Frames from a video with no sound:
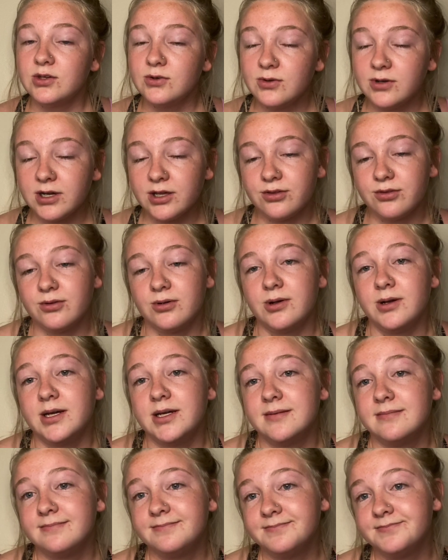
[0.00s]
will get through
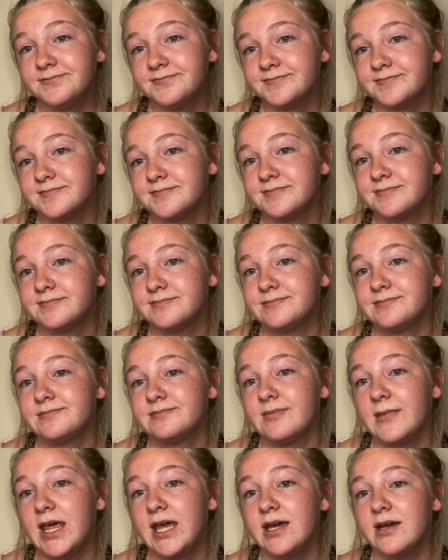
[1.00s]
it.
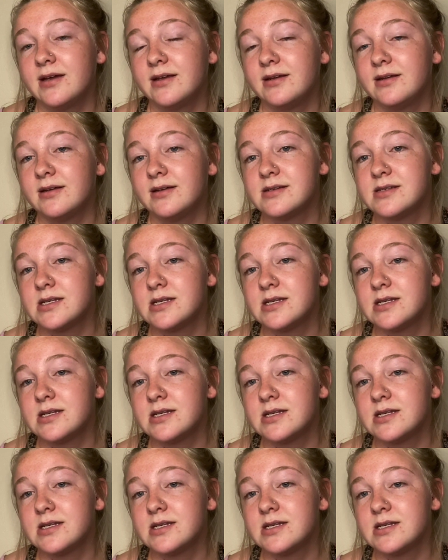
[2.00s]
And